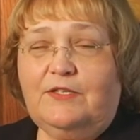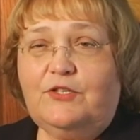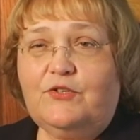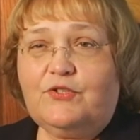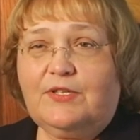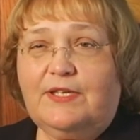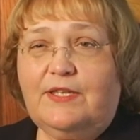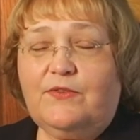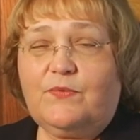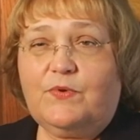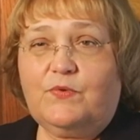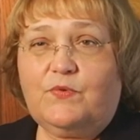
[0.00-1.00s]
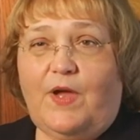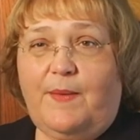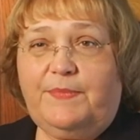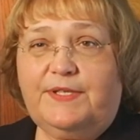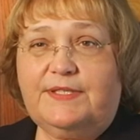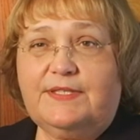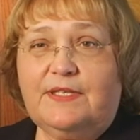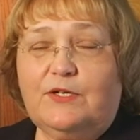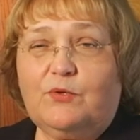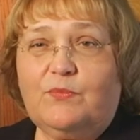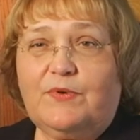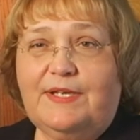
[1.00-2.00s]
usually through droplets that
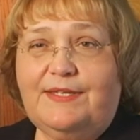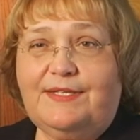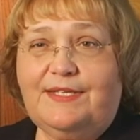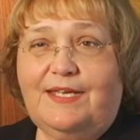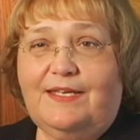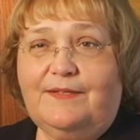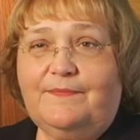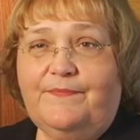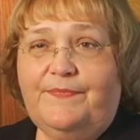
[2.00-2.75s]
are breathed in.